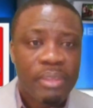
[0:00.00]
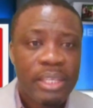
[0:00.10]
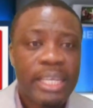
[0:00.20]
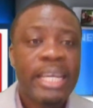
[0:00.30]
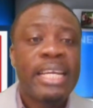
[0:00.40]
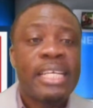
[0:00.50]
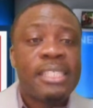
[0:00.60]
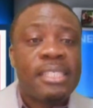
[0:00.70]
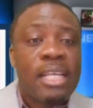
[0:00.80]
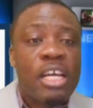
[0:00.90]
it
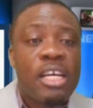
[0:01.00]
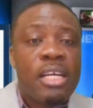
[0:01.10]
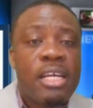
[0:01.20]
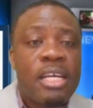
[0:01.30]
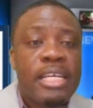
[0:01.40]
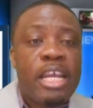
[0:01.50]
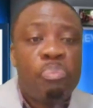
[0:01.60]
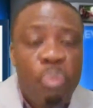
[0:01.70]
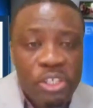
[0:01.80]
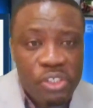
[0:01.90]
is the
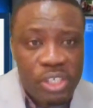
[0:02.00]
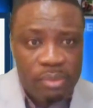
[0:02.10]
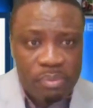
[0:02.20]
person